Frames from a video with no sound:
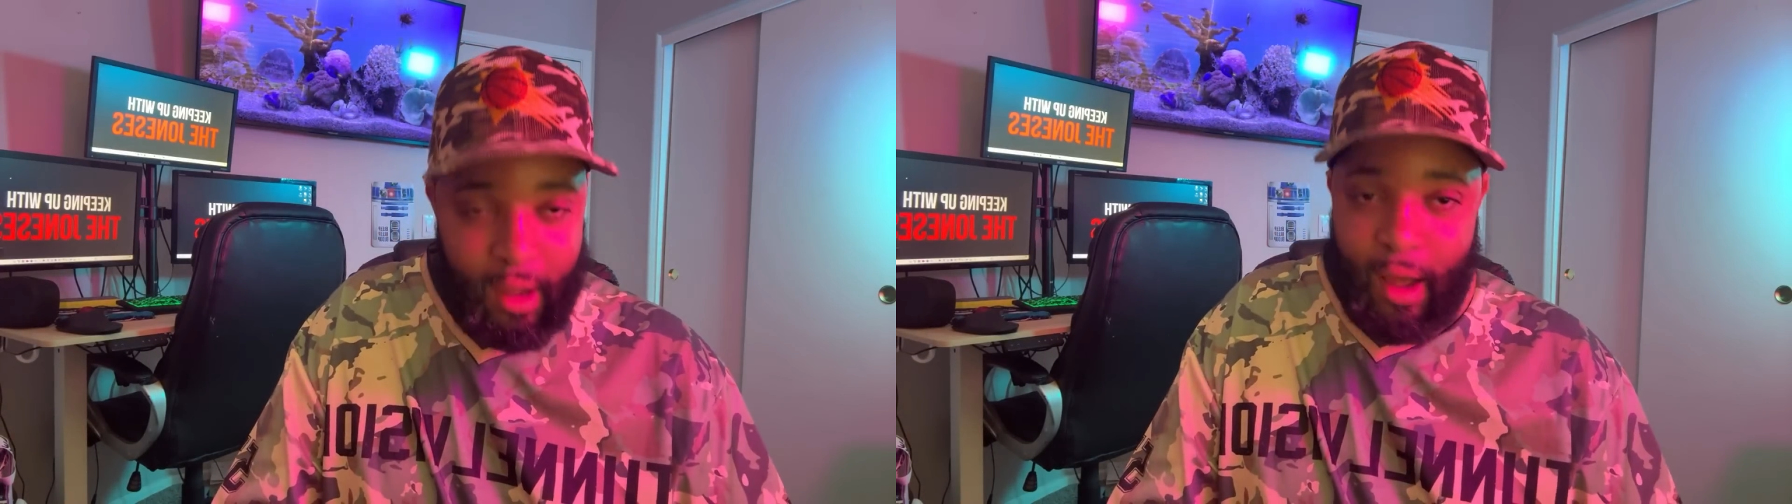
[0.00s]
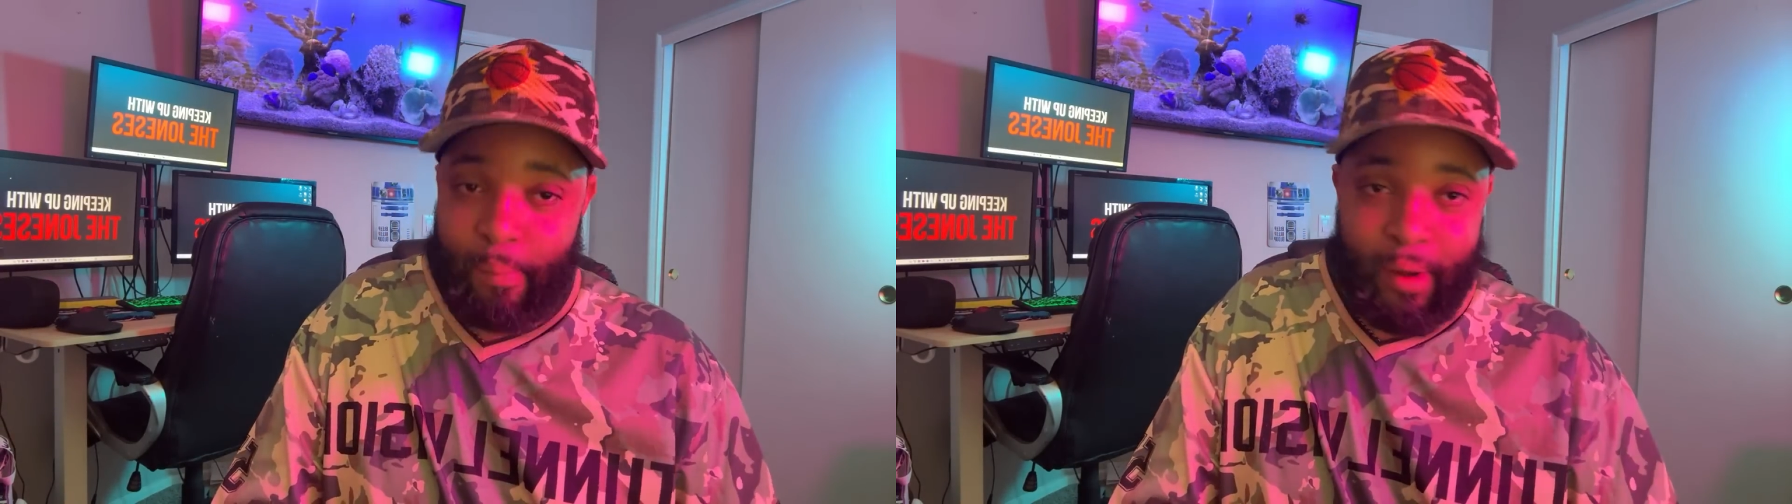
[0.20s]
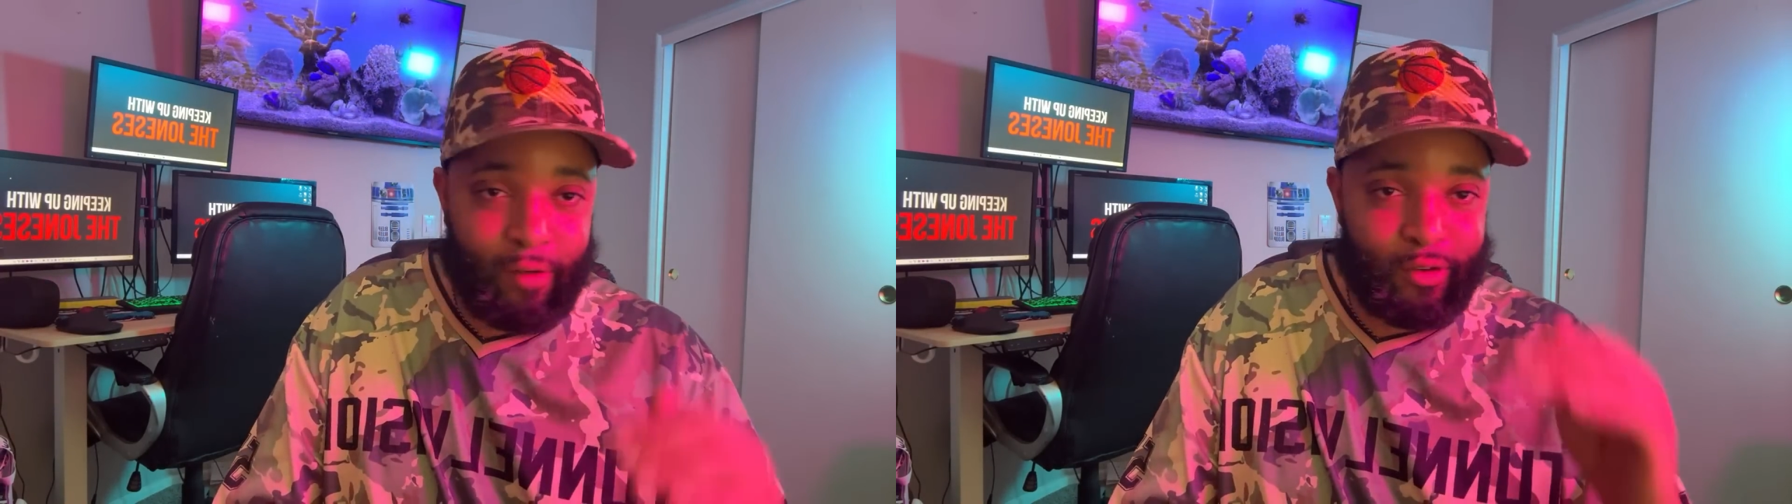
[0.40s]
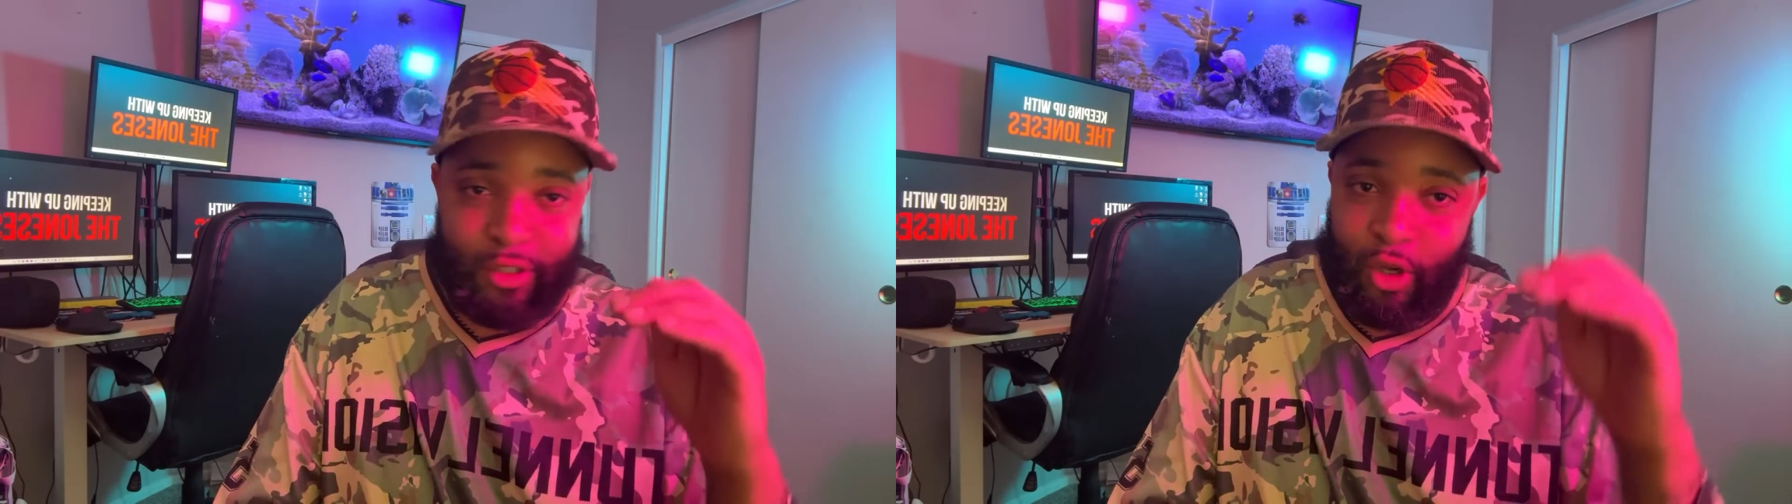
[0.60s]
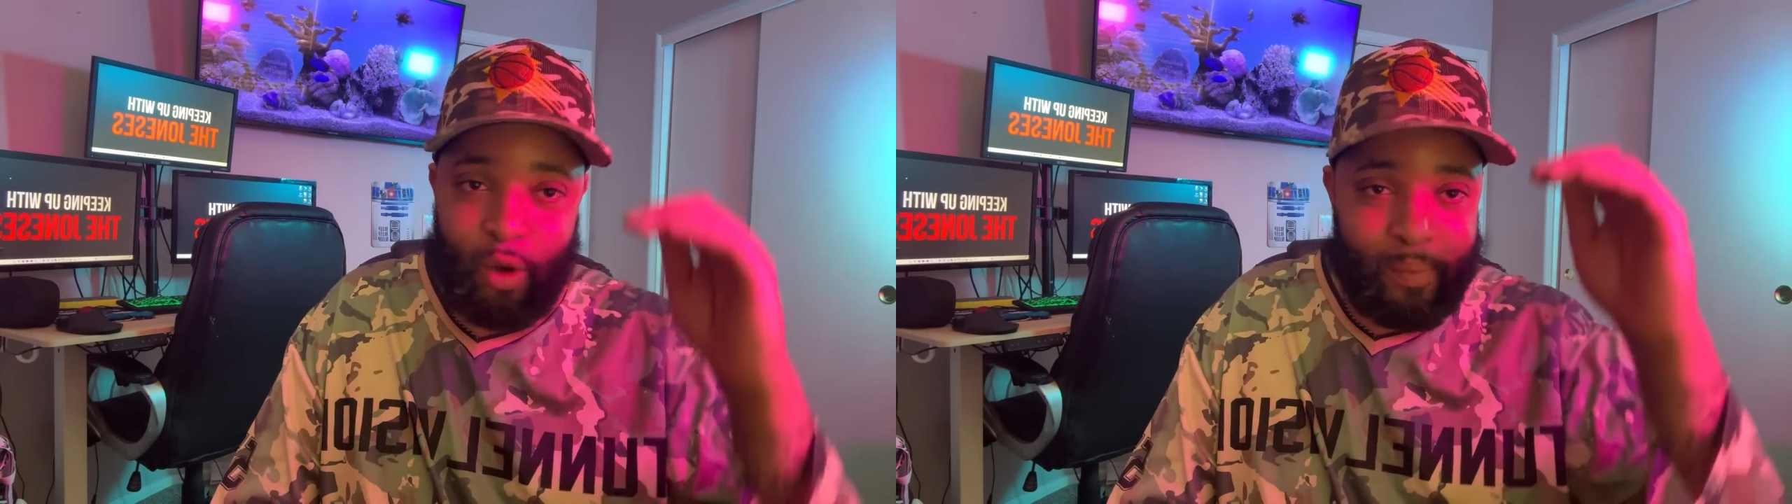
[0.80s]
I'm paying for
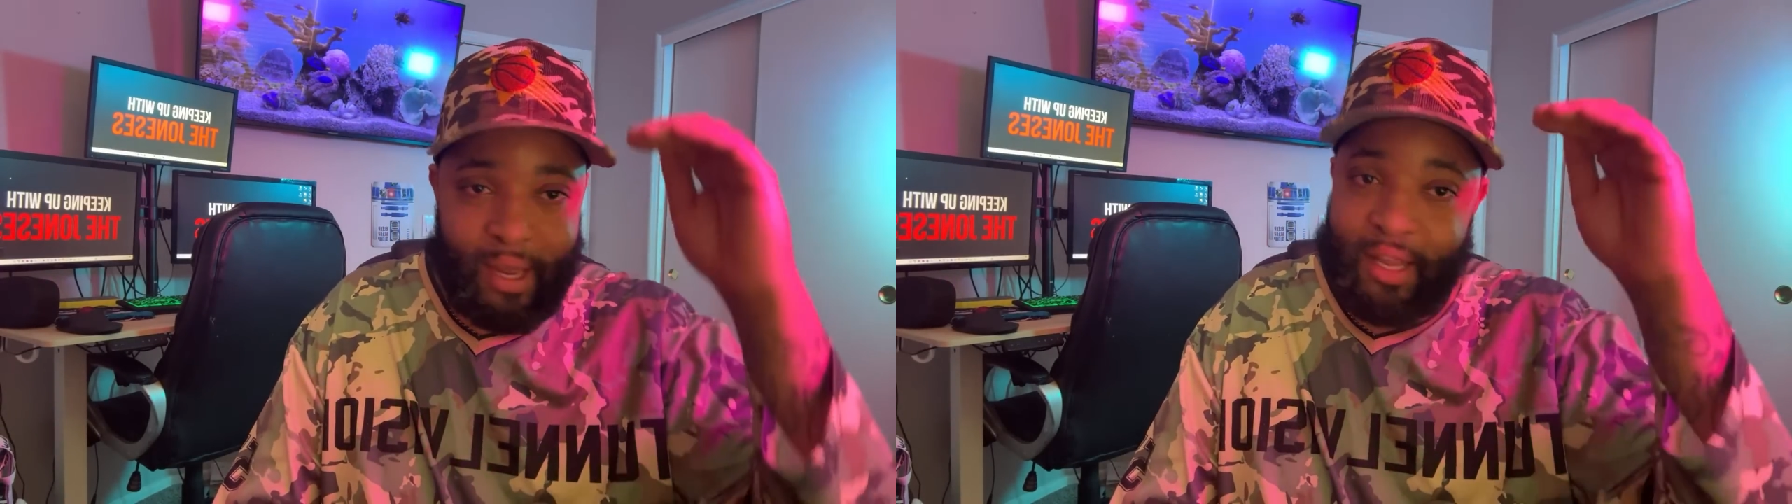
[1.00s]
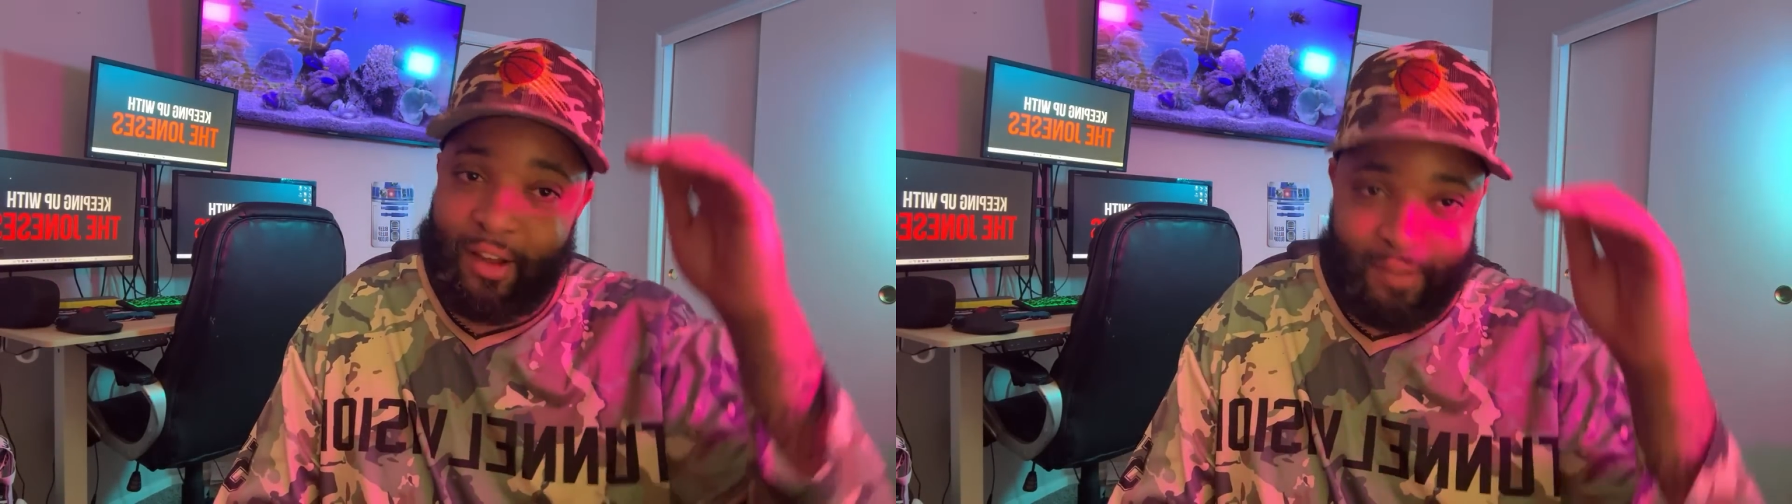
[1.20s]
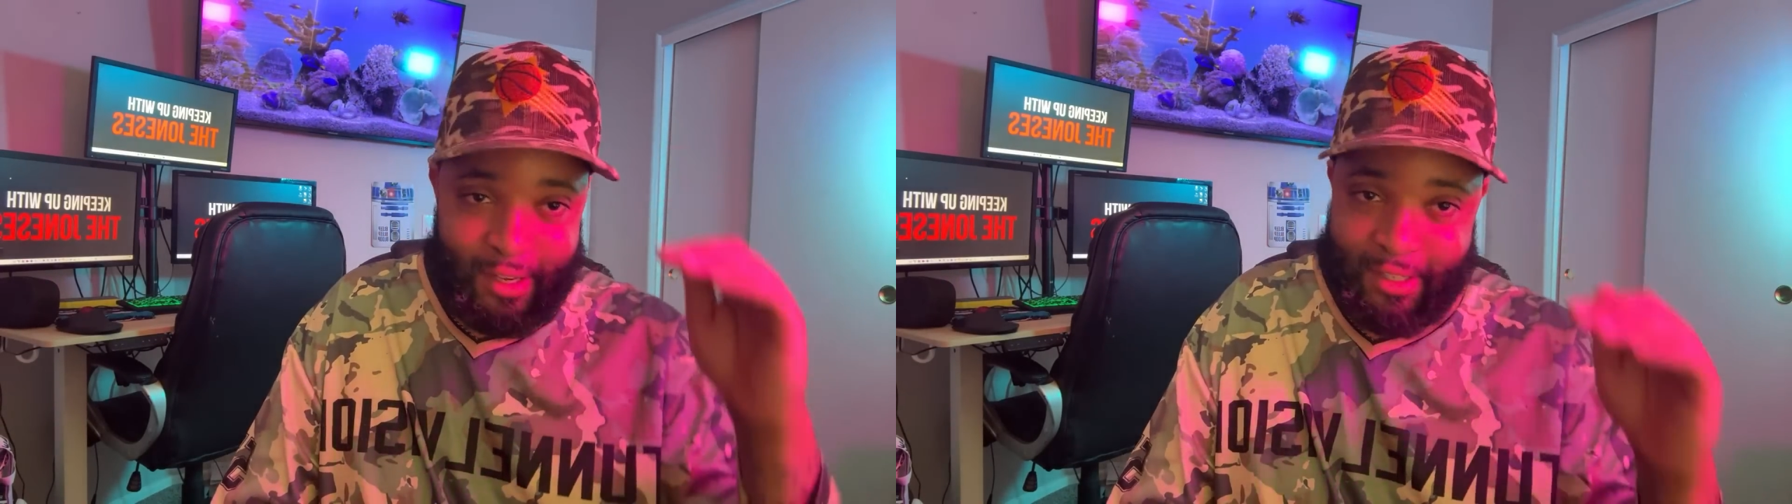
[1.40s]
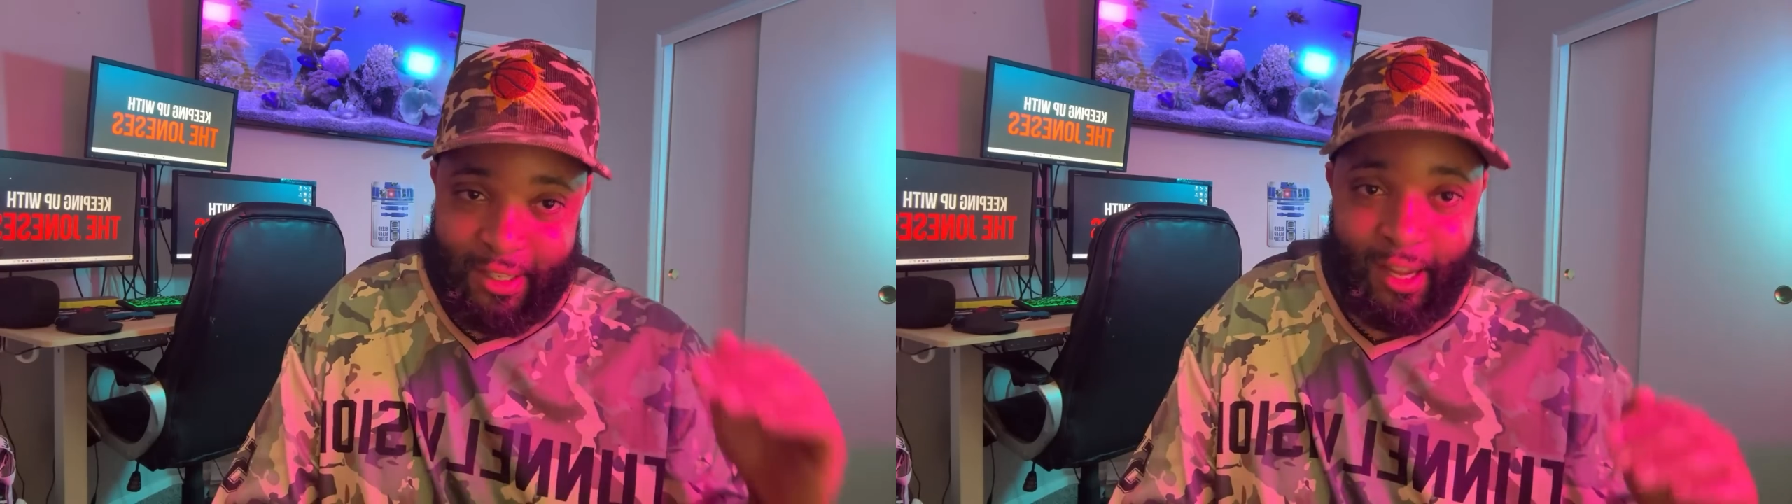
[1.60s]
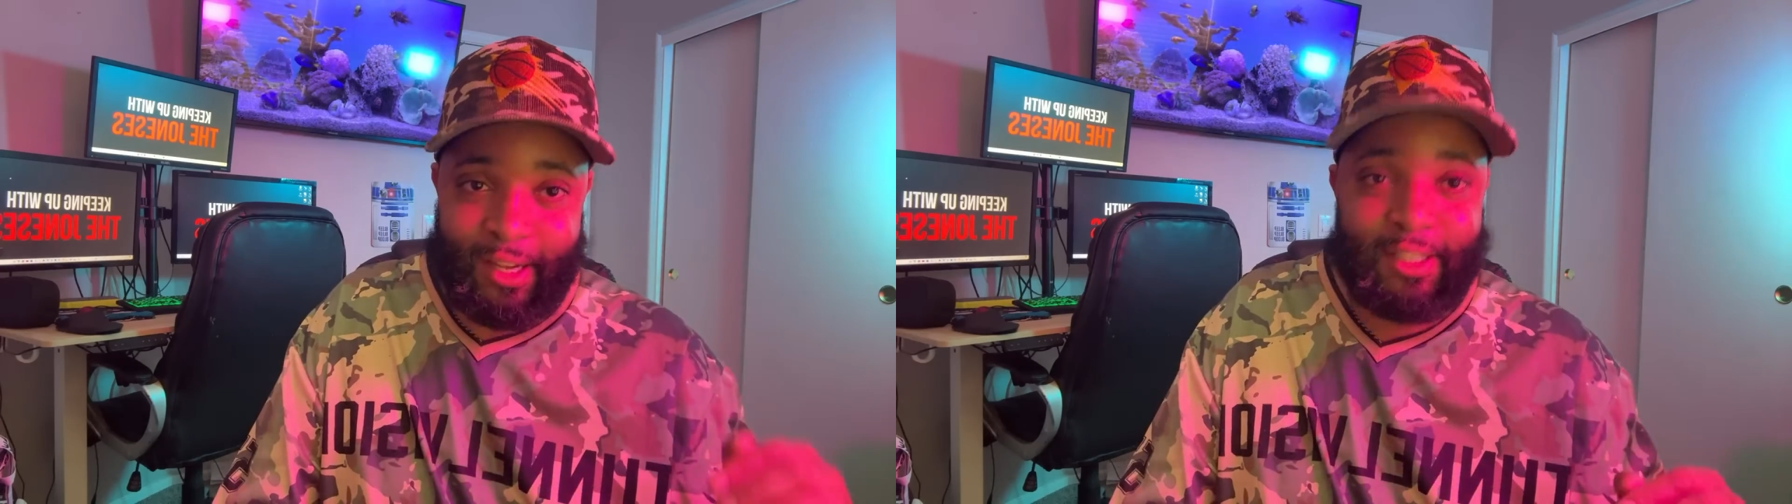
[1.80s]
so many of these
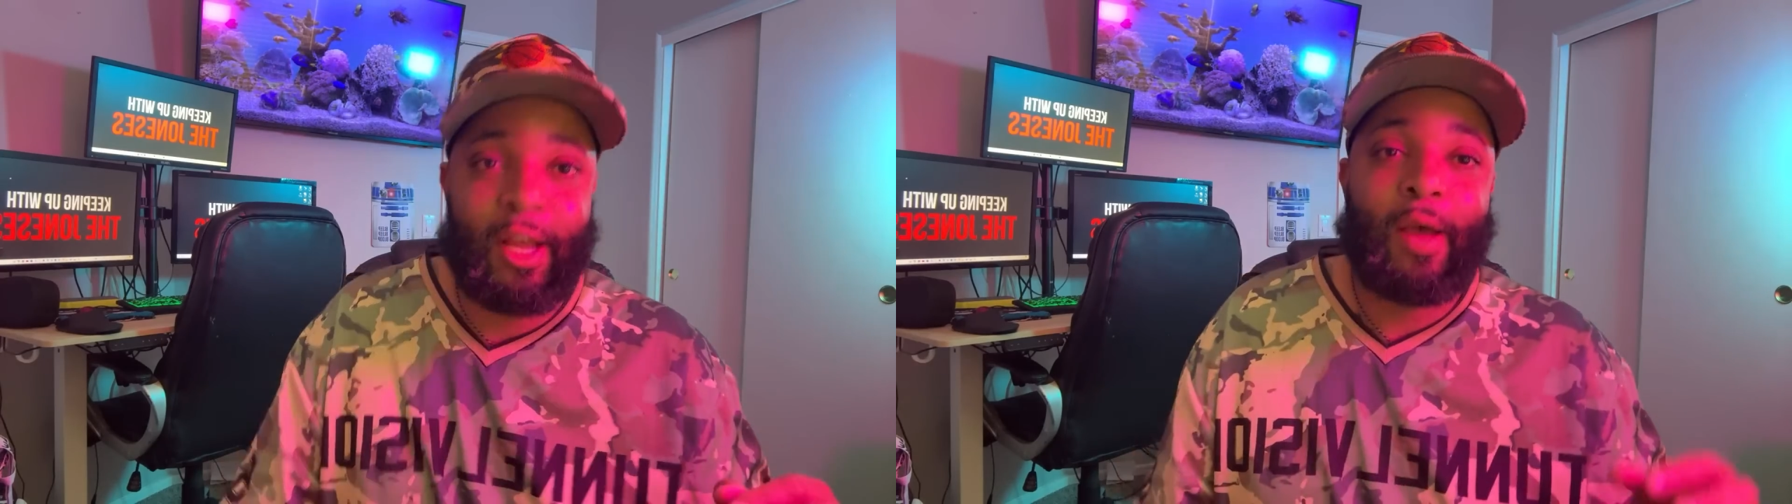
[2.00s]
things,